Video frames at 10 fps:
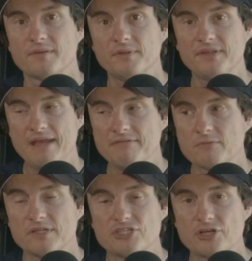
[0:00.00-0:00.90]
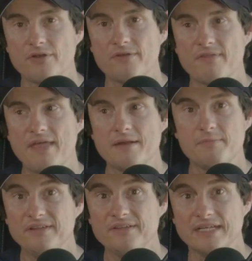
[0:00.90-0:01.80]
but they haven't really shown that
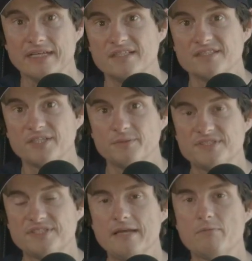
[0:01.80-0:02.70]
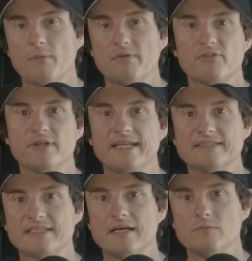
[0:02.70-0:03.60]
ability. So instead, what we've really
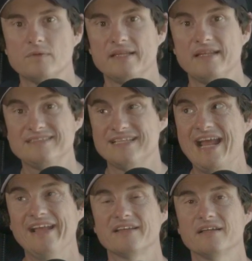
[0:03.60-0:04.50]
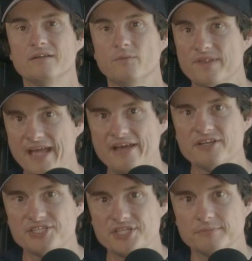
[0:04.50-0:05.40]
ended up with is an anchor without
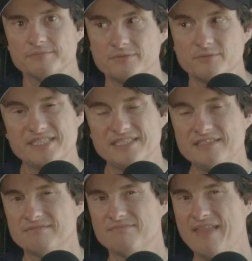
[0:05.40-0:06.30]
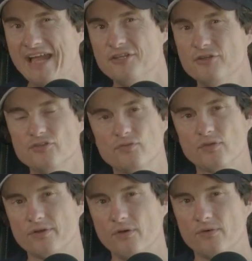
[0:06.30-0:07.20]
a ship, which isn't that
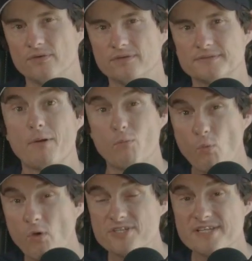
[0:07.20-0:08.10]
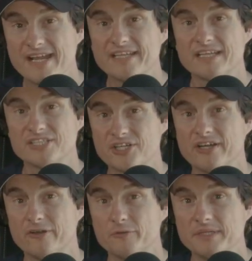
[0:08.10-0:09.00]
useful at all. But what an anchor
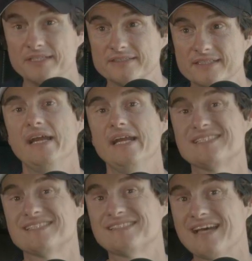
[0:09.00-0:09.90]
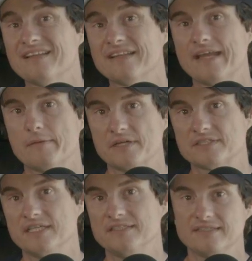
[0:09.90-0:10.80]
Shai Hope is. It's startling how
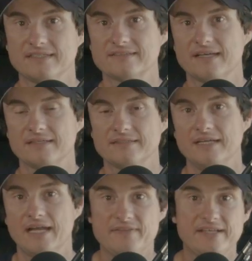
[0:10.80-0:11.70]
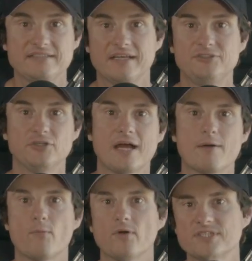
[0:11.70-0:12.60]
much he sticks out. And these days, you
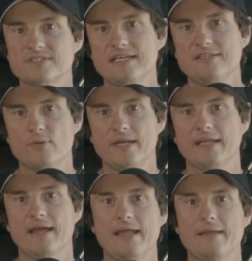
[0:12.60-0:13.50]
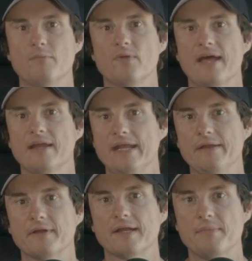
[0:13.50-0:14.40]
can't watch a T20 game without
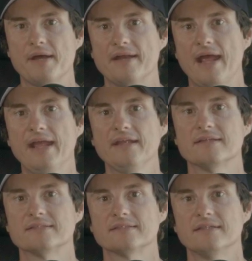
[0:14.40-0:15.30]
hearing about anchors.